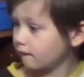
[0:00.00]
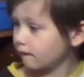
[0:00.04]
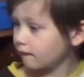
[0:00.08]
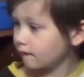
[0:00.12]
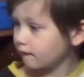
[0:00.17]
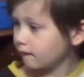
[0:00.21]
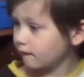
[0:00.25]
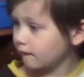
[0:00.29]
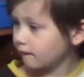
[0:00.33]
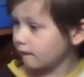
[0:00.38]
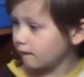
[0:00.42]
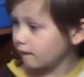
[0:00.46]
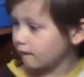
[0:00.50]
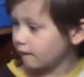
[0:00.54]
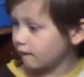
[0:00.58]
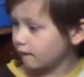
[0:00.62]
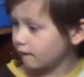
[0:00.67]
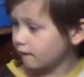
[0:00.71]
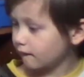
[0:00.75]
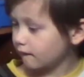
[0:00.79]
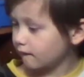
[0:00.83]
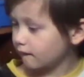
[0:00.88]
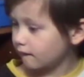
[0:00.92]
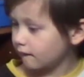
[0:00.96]

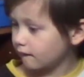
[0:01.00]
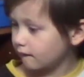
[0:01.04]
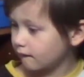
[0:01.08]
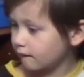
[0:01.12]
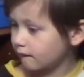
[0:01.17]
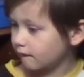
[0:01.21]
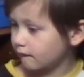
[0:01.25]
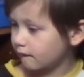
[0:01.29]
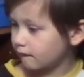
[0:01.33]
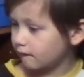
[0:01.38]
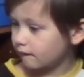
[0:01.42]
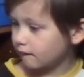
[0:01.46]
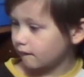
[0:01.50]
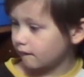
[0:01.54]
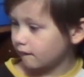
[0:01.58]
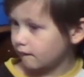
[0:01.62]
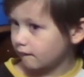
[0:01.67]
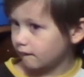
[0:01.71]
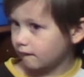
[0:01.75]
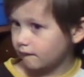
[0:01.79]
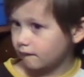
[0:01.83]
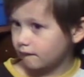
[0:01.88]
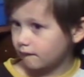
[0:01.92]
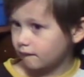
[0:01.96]

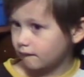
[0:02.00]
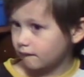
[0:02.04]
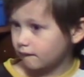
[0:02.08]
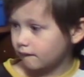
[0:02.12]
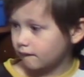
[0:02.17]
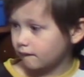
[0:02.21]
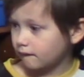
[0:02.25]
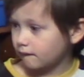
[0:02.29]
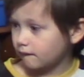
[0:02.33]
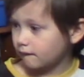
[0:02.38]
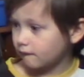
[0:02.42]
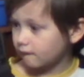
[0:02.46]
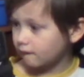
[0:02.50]
(not speaking)